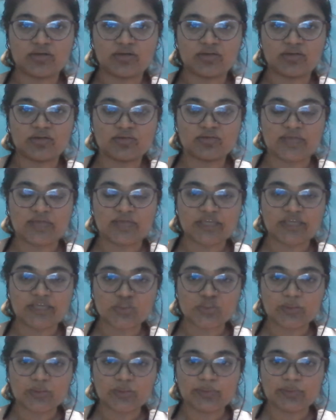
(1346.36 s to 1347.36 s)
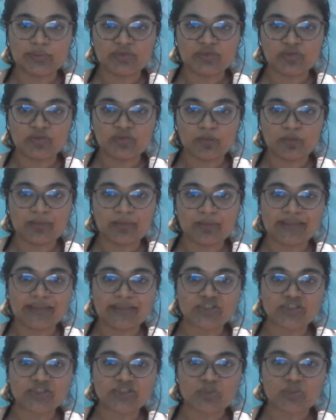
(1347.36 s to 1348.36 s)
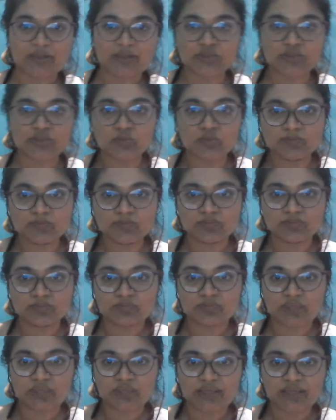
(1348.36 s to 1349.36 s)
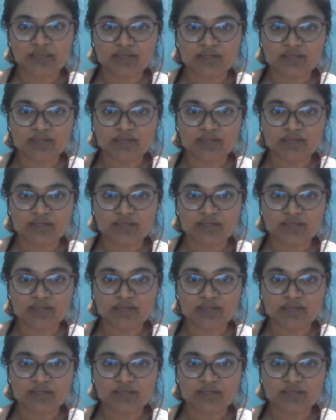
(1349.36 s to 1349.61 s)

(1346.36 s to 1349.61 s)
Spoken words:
range will be from -12 to -8.